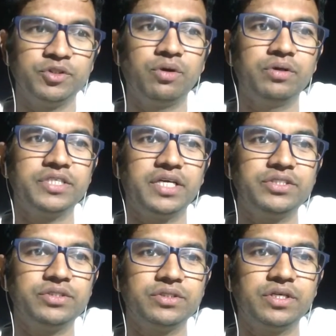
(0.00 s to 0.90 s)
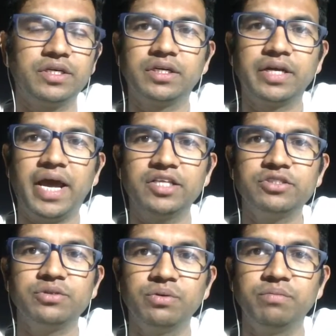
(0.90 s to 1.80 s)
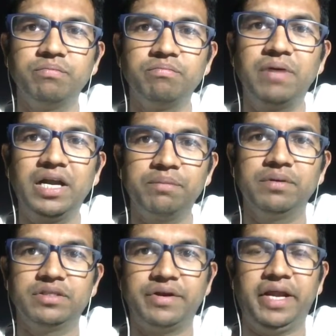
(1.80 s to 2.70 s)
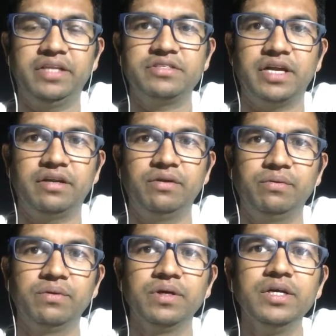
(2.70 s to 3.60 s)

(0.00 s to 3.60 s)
Don't just glance through multiple threads that you